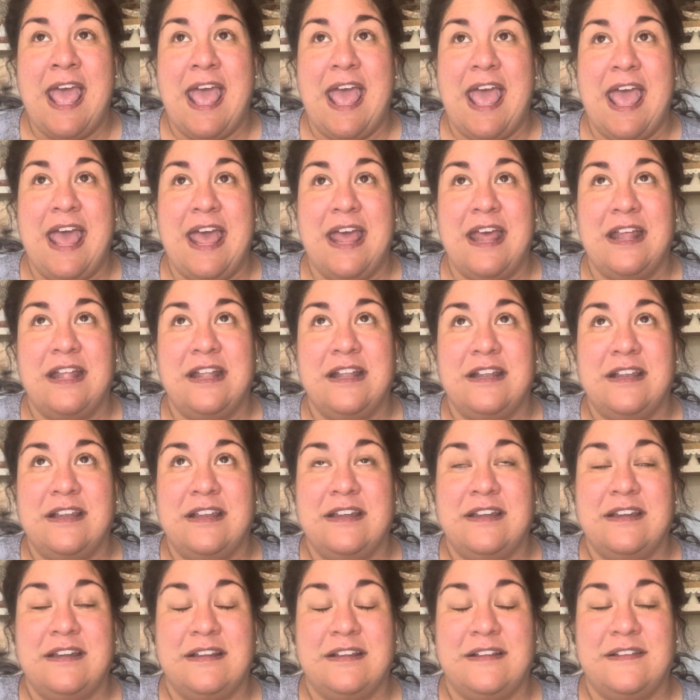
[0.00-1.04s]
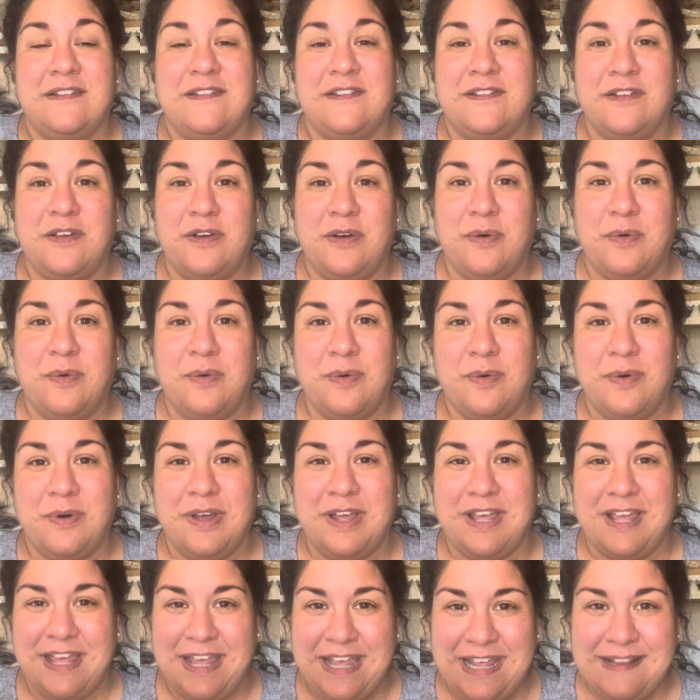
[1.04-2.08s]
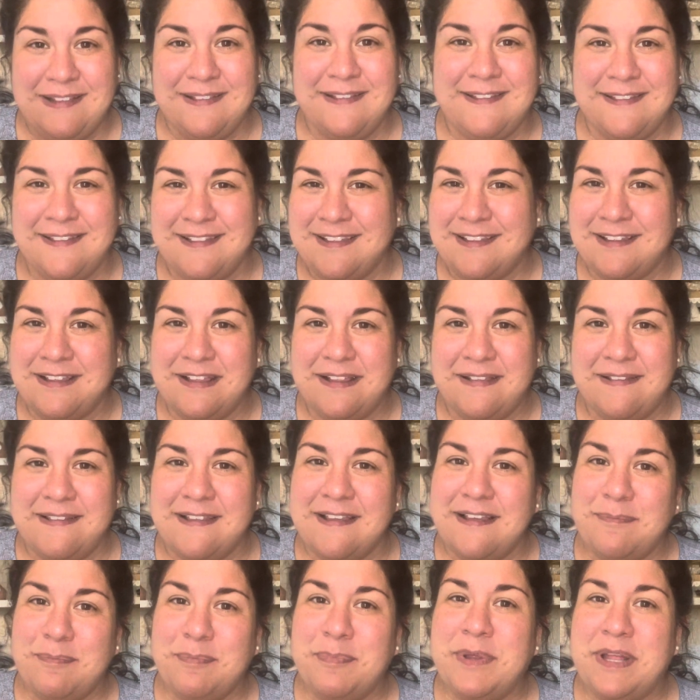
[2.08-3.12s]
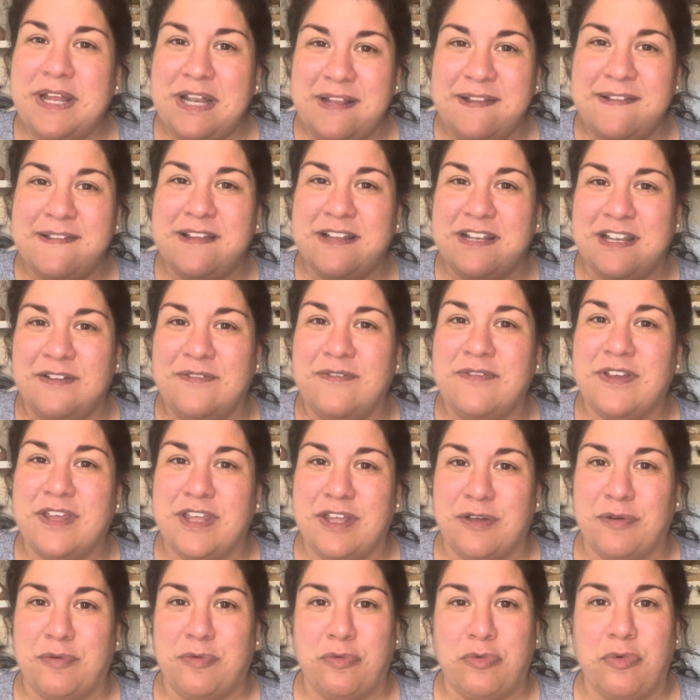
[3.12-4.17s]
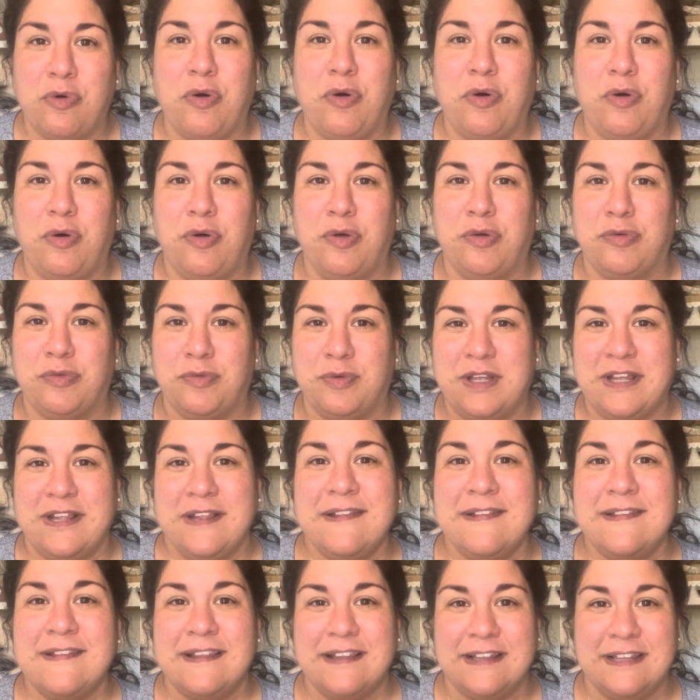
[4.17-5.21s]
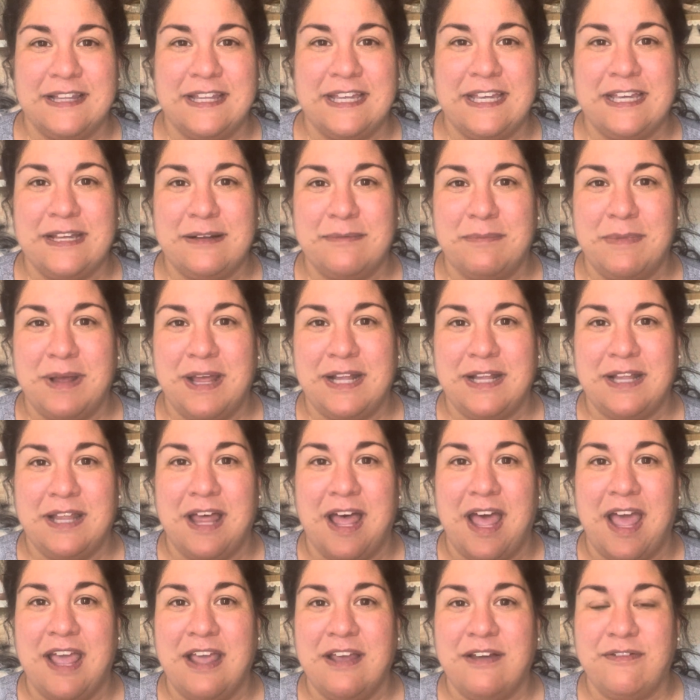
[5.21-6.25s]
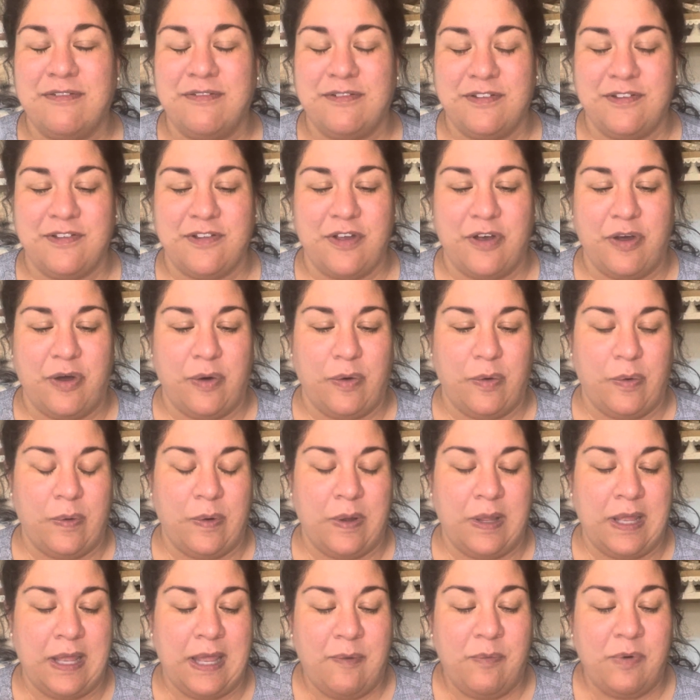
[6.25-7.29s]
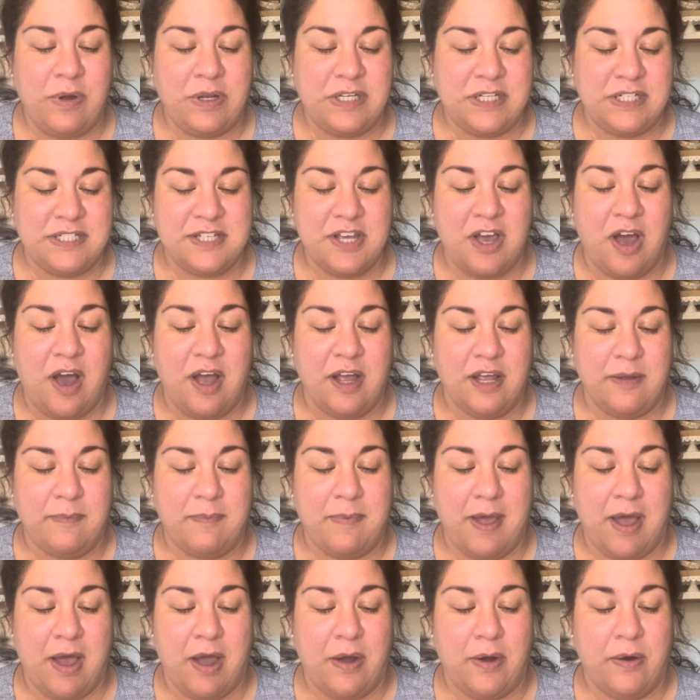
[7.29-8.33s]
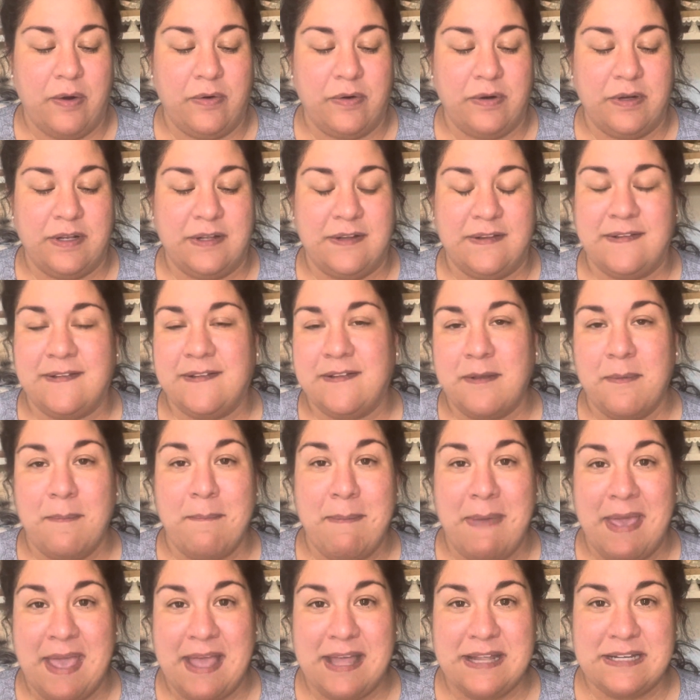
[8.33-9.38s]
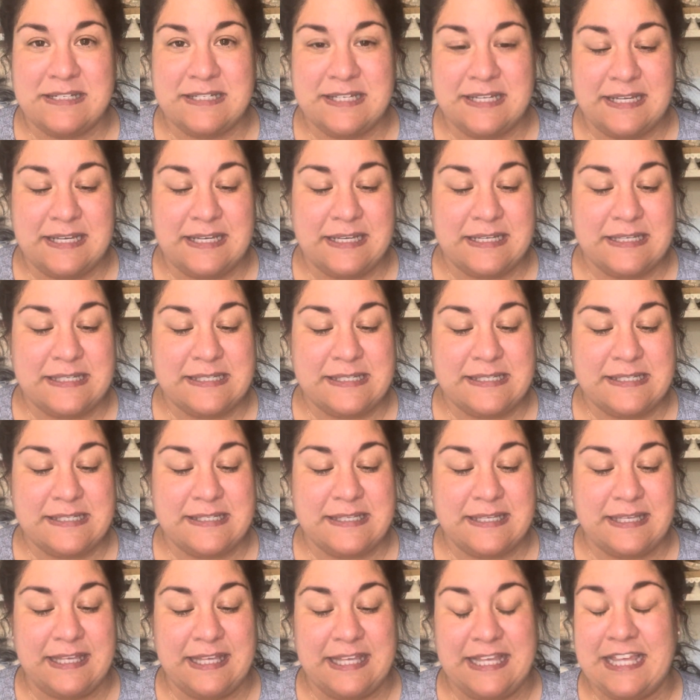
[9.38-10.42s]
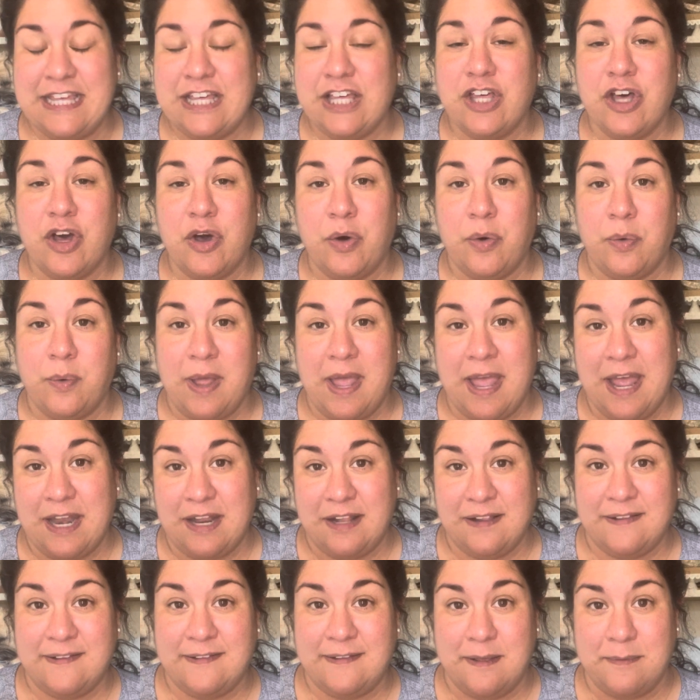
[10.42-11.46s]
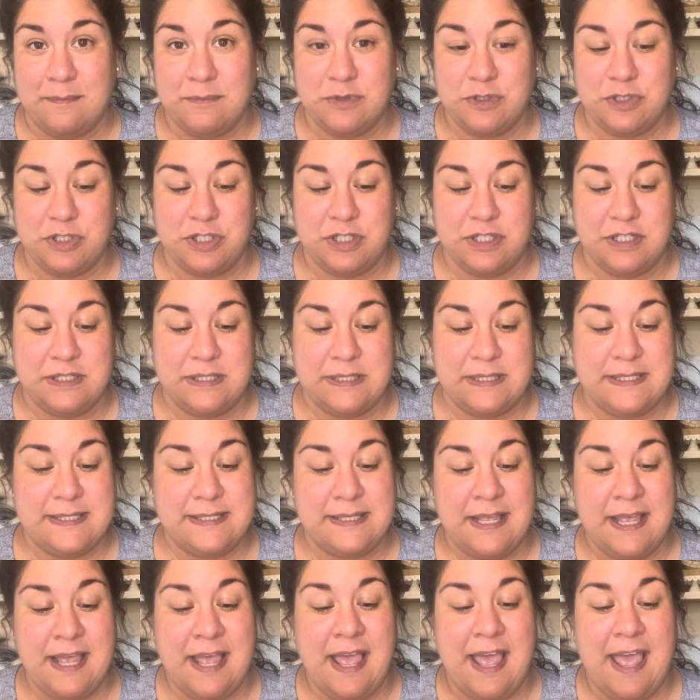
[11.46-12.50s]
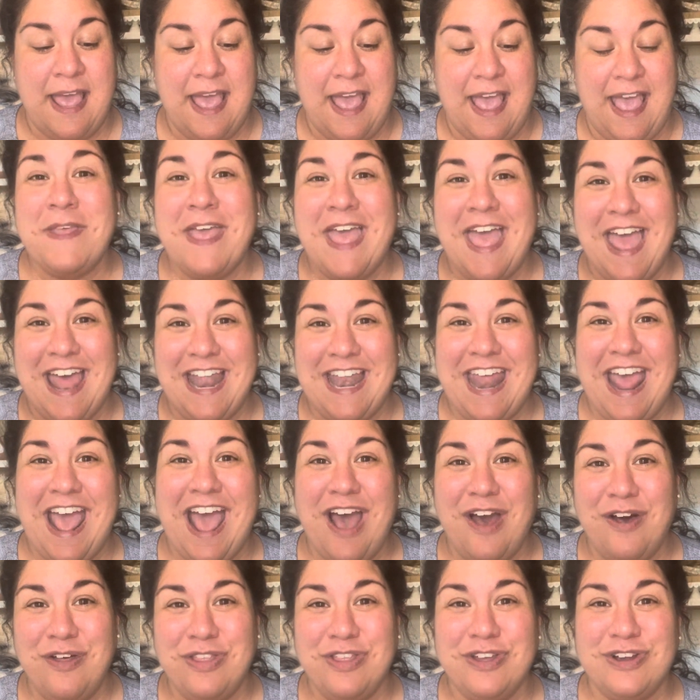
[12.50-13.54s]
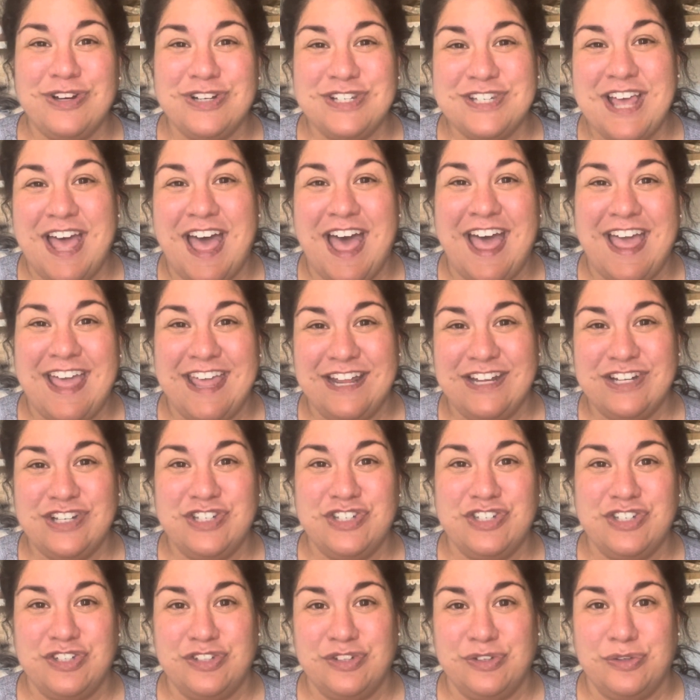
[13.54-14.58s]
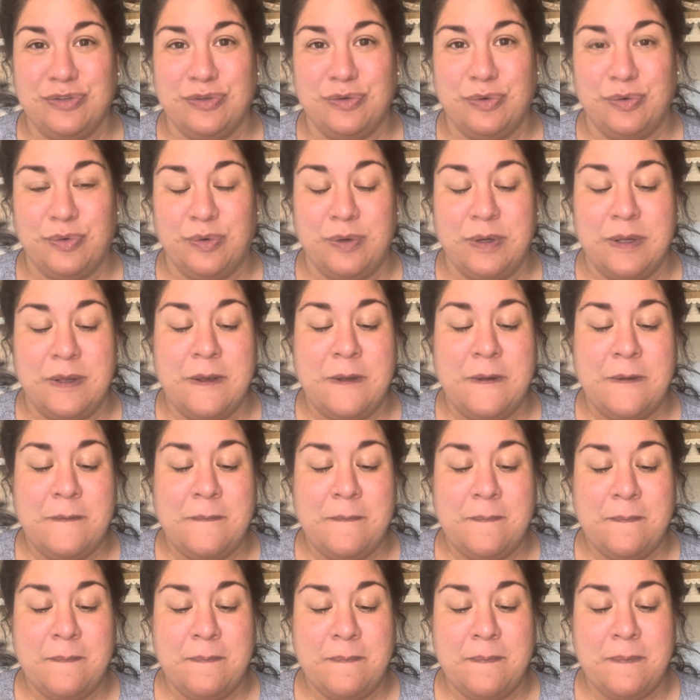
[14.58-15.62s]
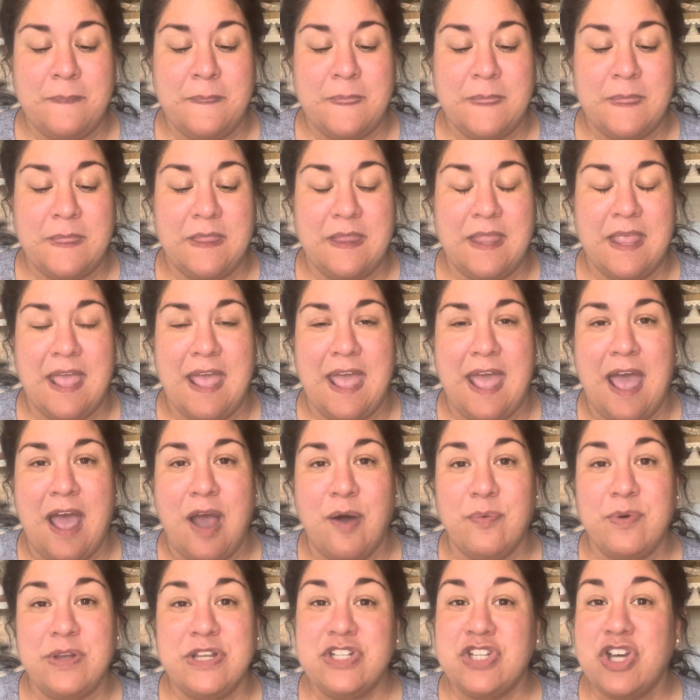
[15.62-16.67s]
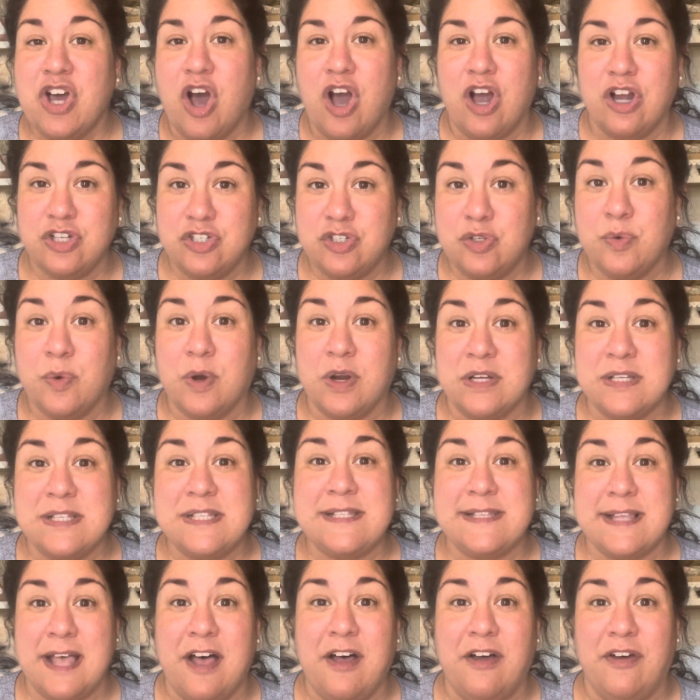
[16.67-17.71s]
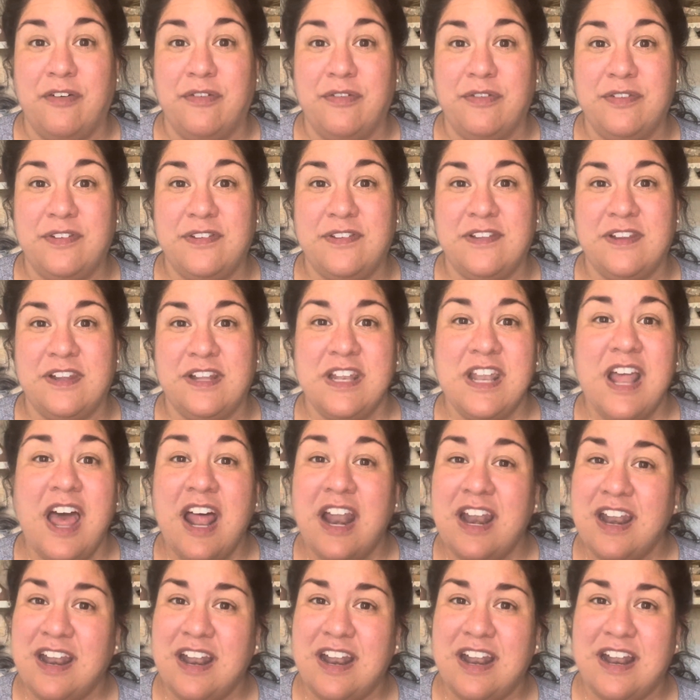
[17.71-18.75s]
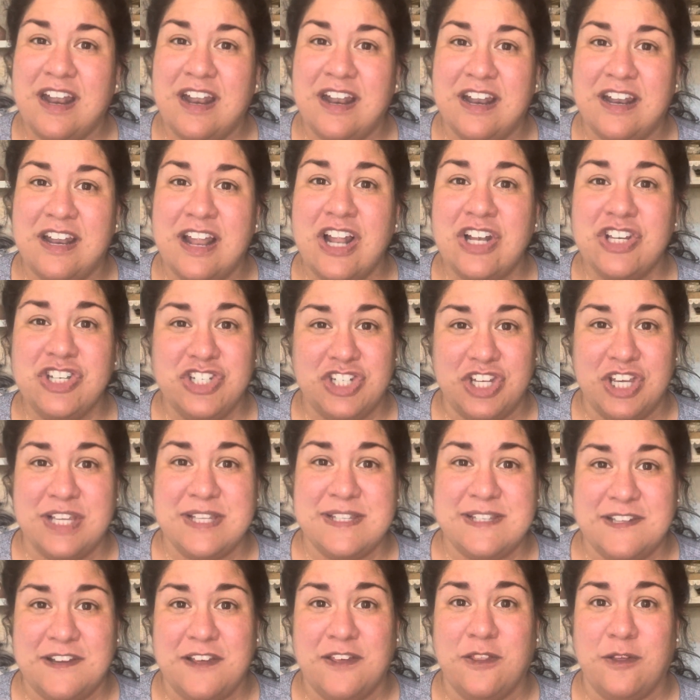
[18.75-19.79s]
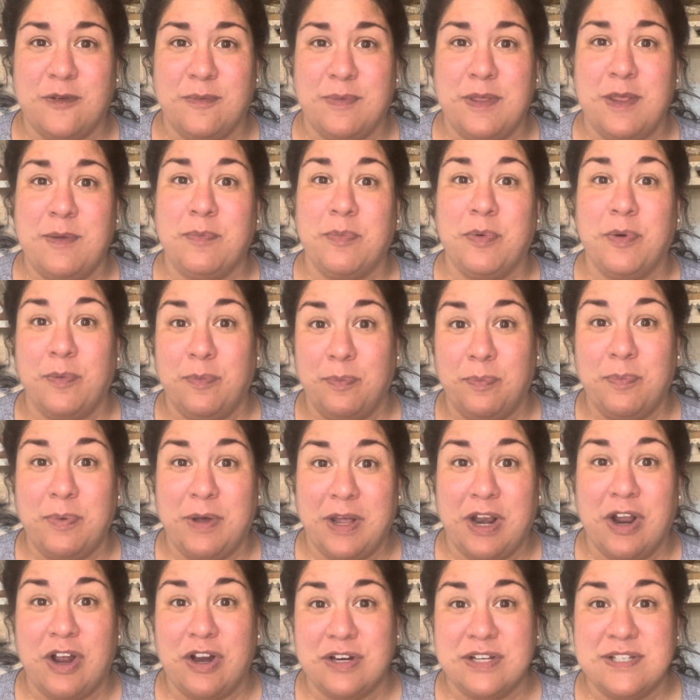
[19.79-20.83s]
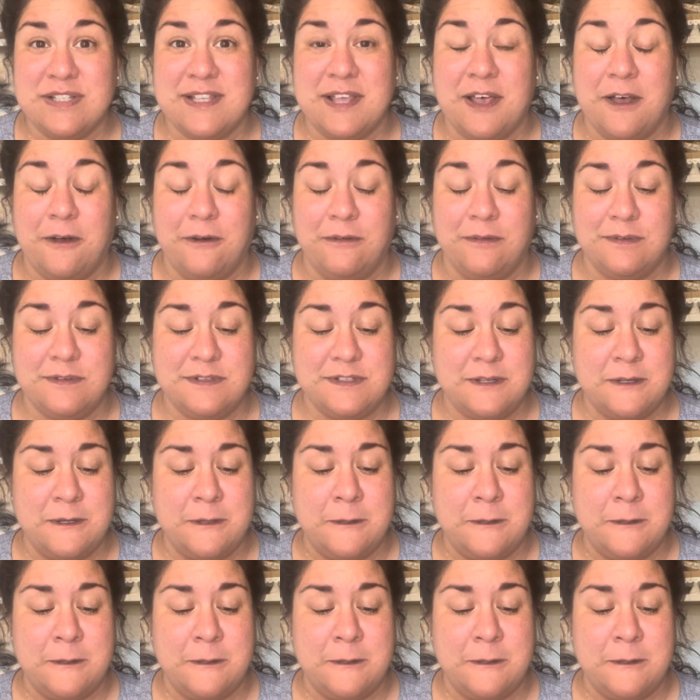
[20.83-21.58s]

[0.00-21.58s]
And so it's played a significant role recently in my life. So I want to talk about semantics, ego, and assumptions, and how they're tied to how we talk to ourselves, not just other people, but ourselves.